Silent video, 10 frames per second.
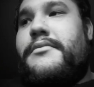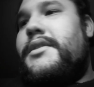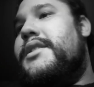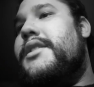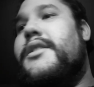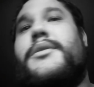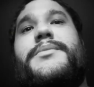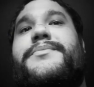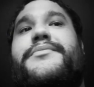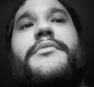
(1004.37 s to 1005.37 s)
You know?
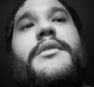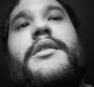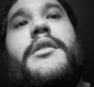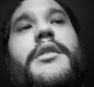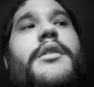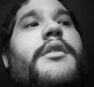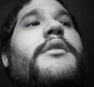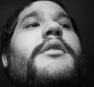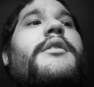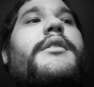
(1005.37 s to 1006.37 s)

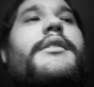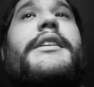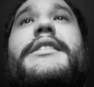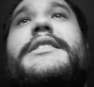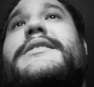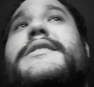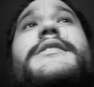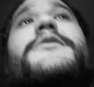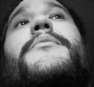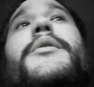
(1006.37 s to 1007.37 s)
Like, it's
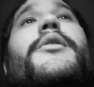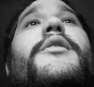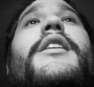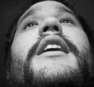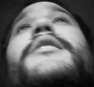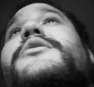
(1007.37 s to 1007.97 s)
still a miracle how